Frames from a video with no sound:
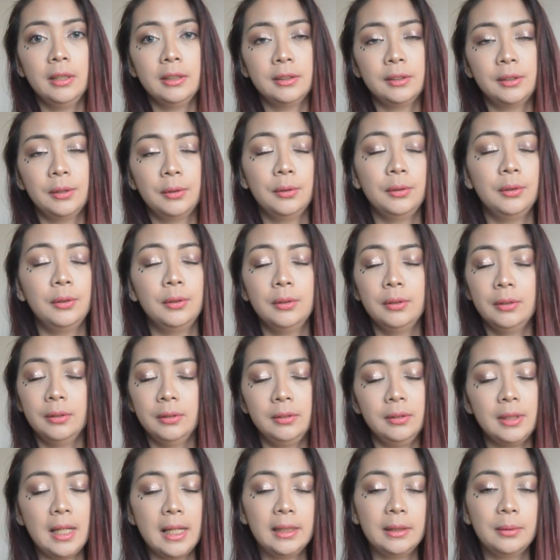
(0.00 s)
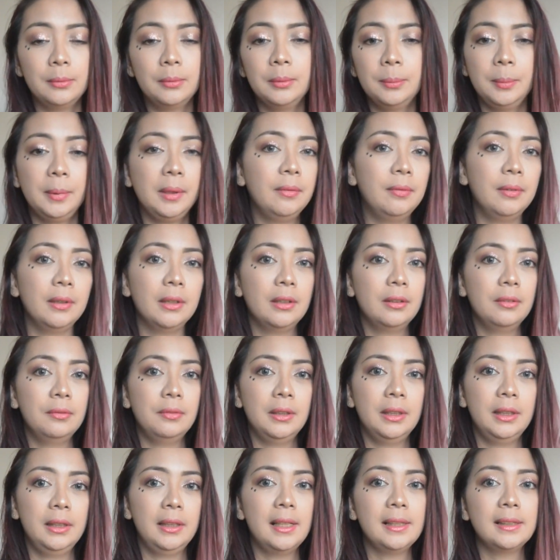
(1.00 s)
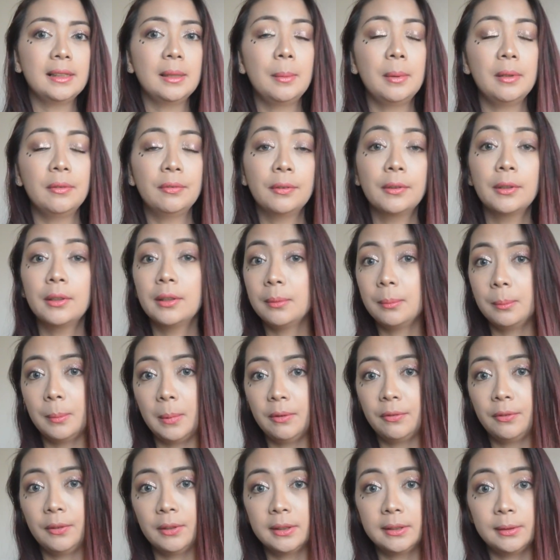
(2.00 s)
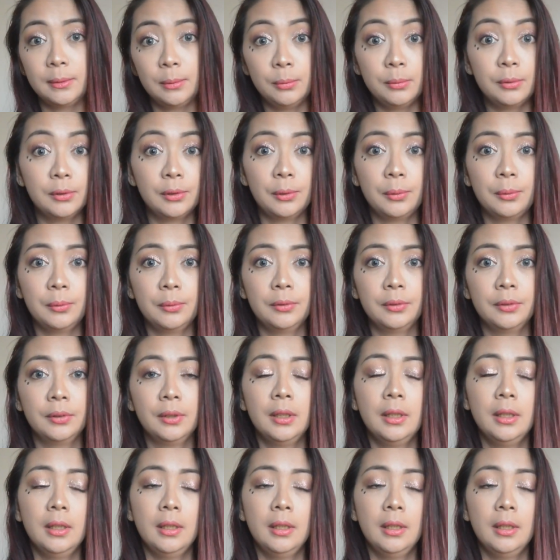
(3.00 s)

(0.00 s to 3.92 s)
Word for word: so that will be very very nice. And my first my first two-tone